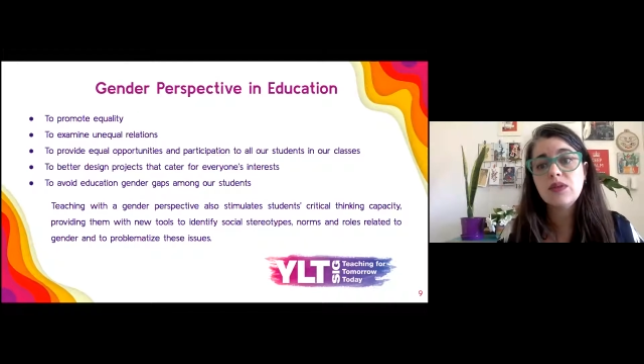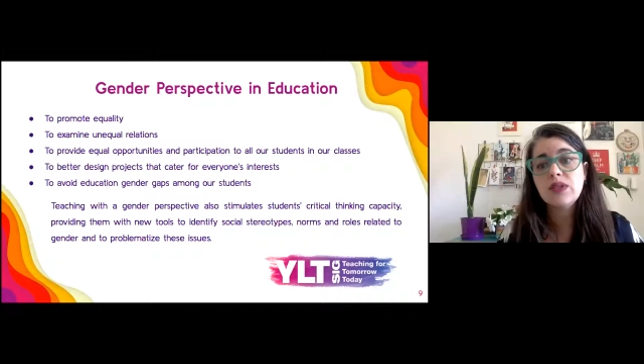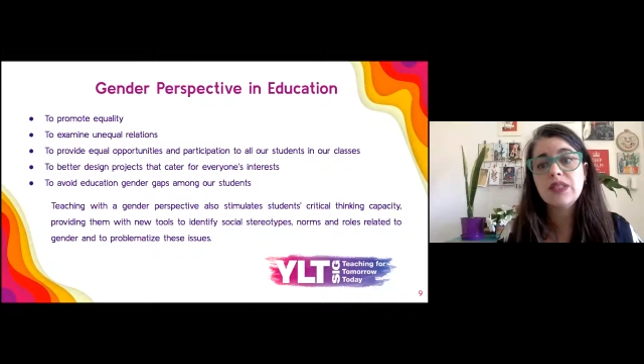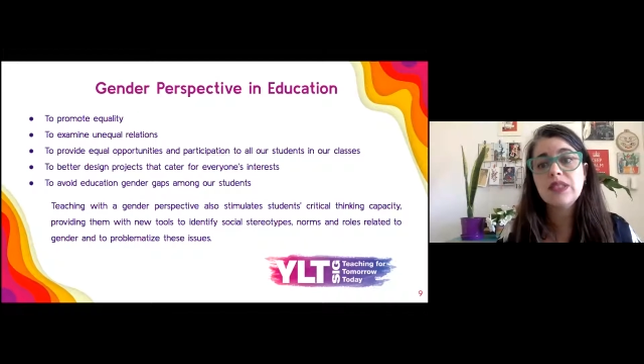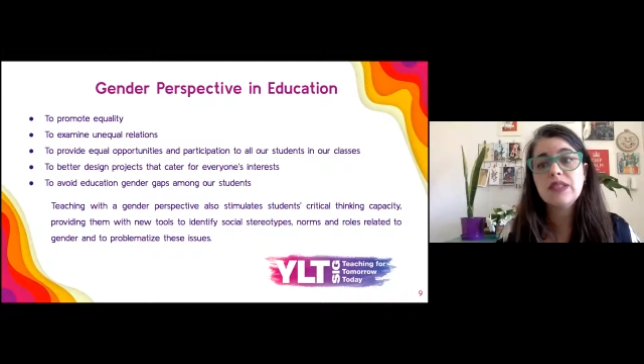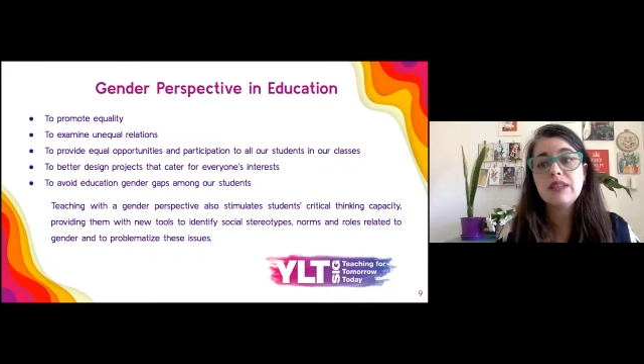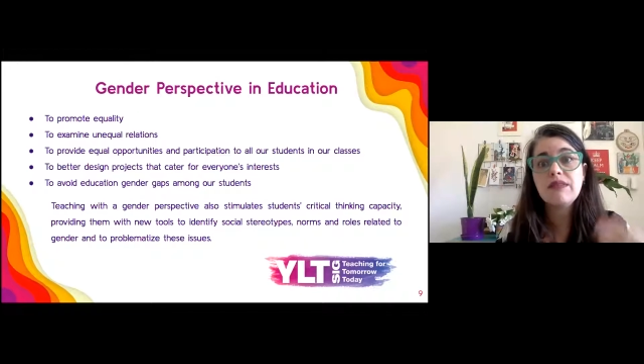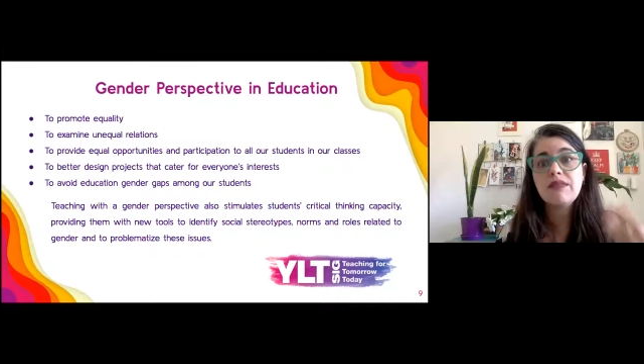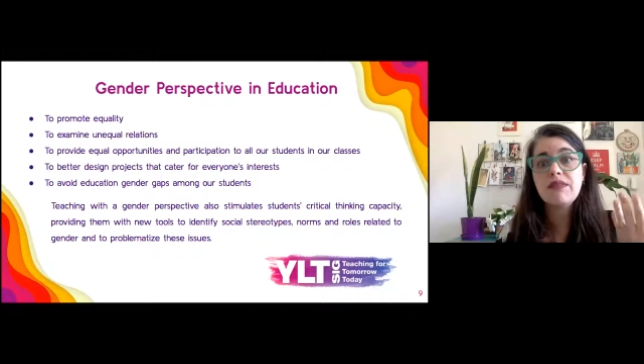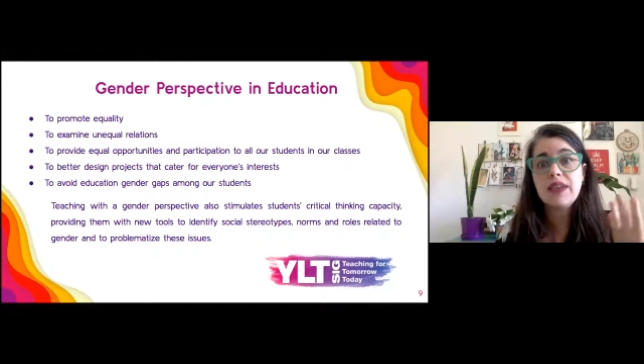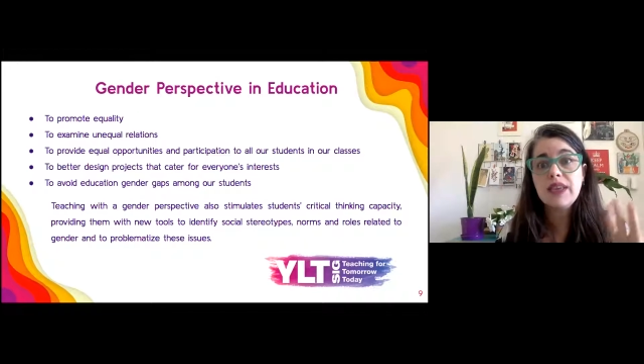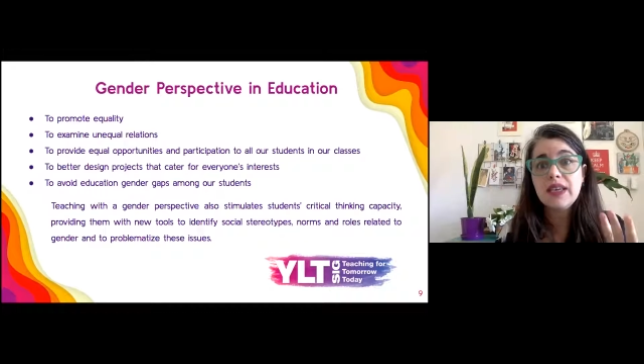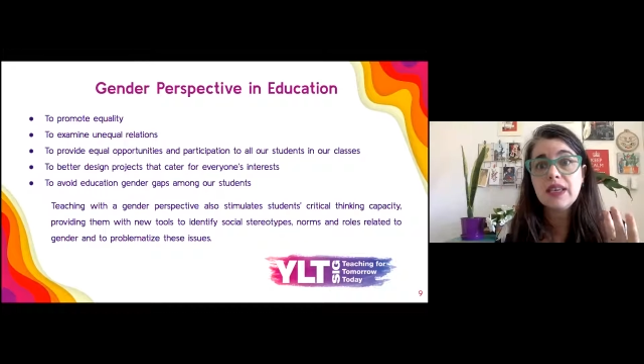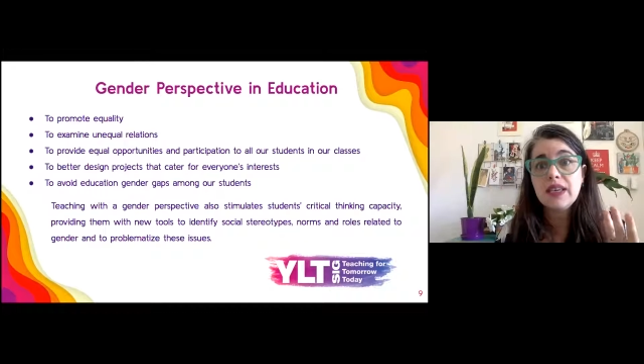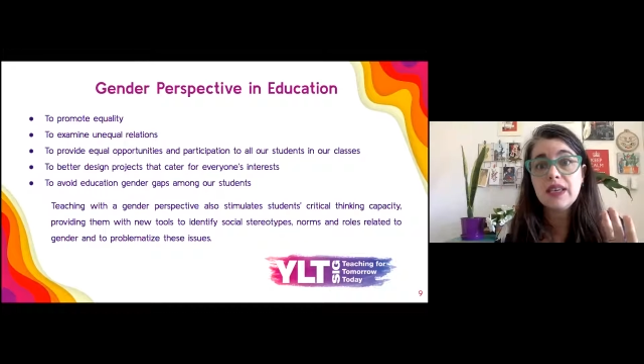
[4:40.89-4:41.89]
critical
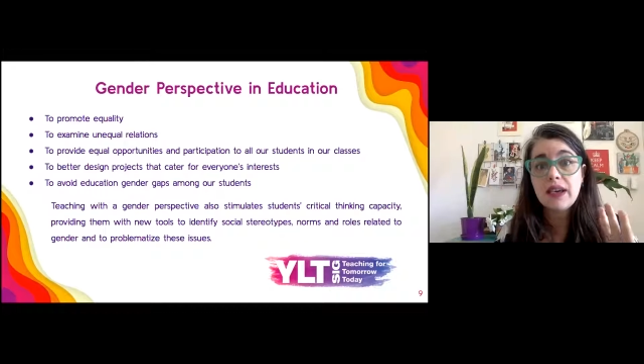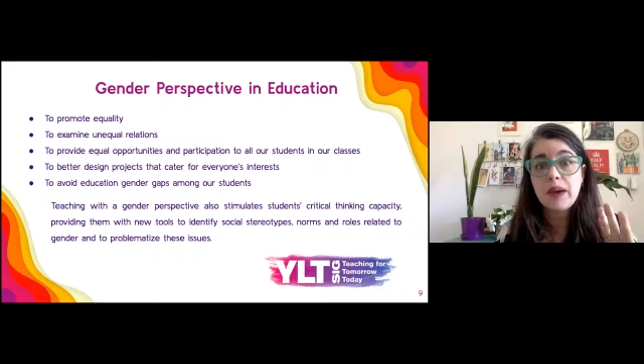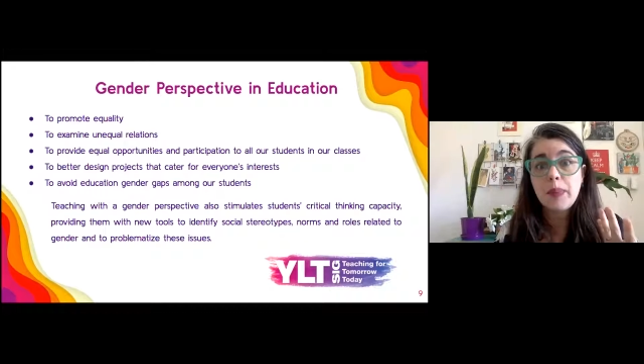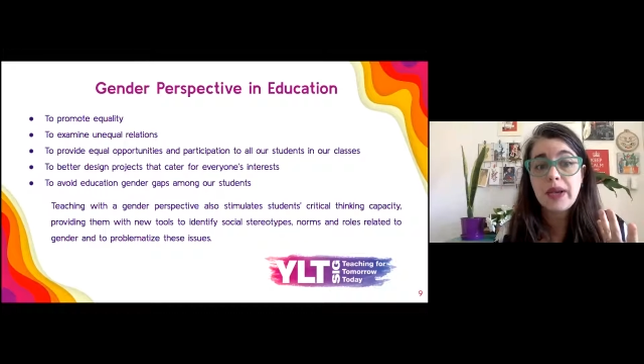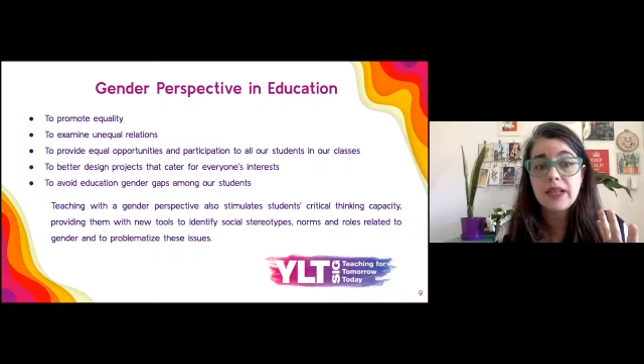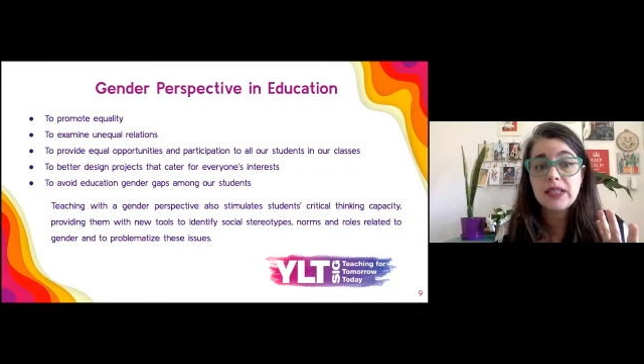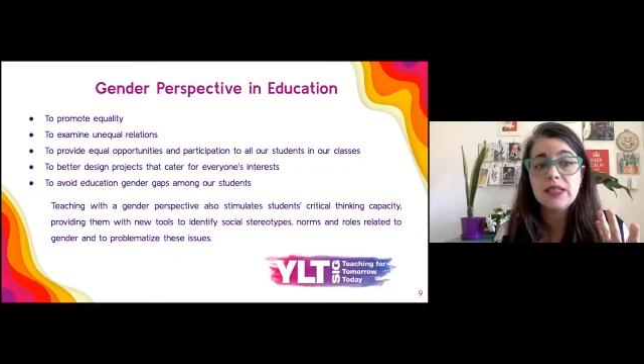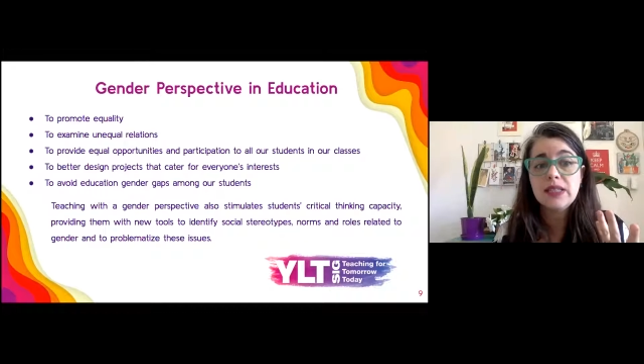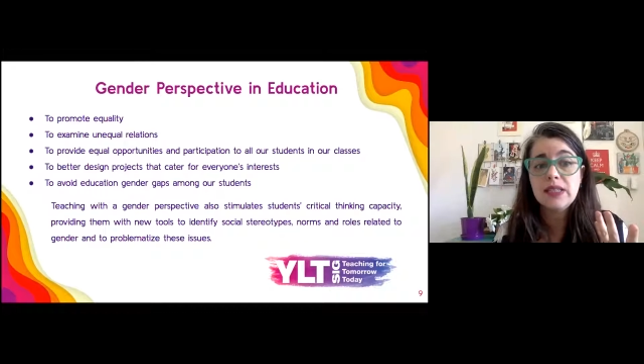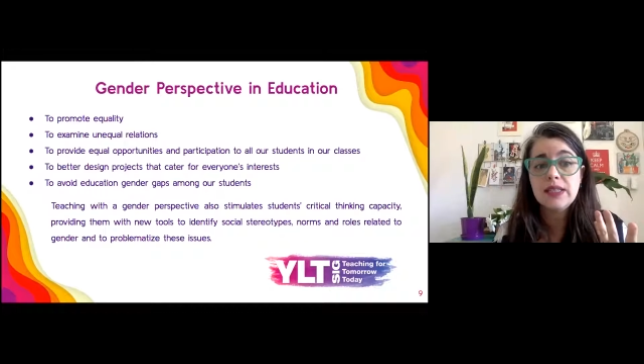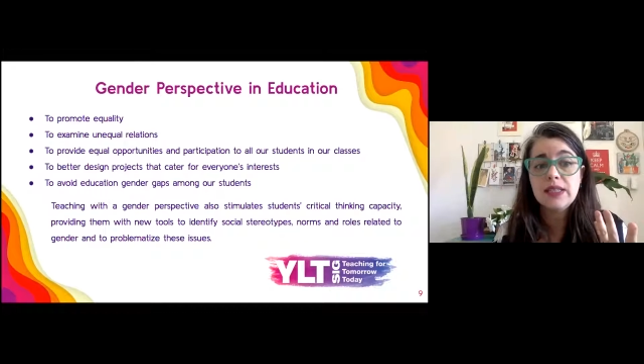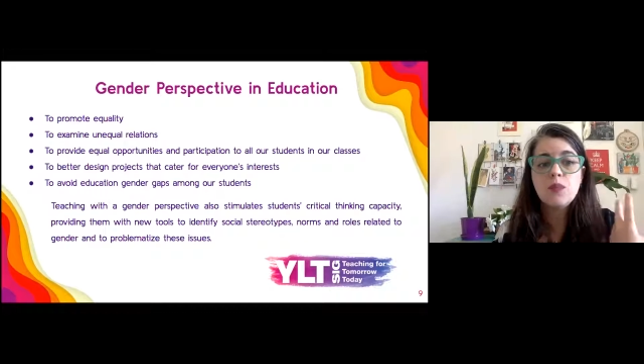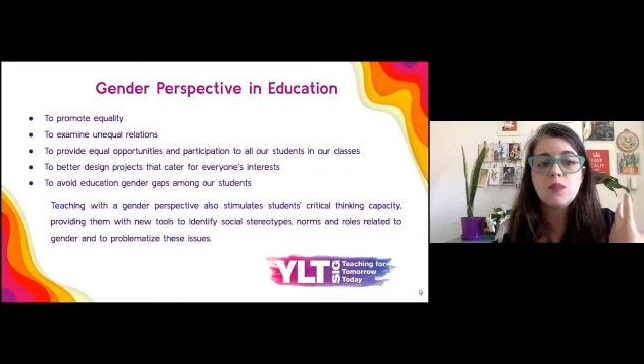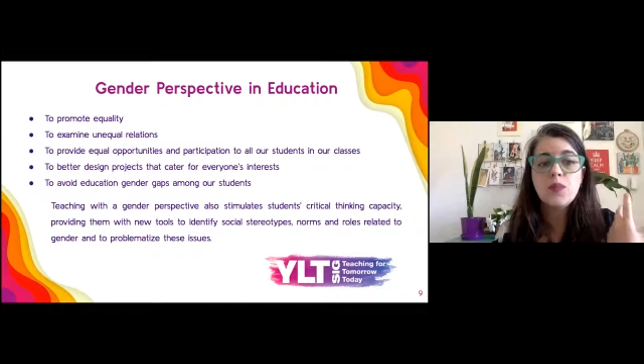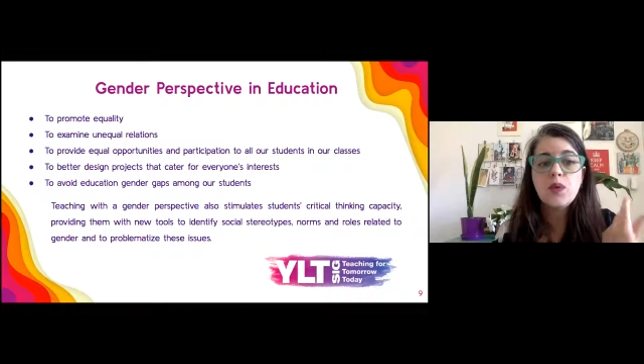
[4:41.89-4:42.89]
thinking
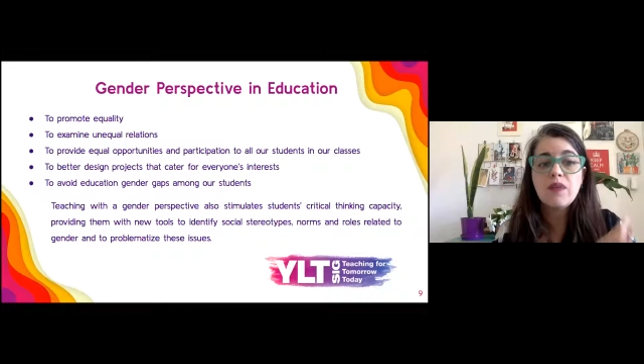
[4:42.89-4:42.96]
capacity,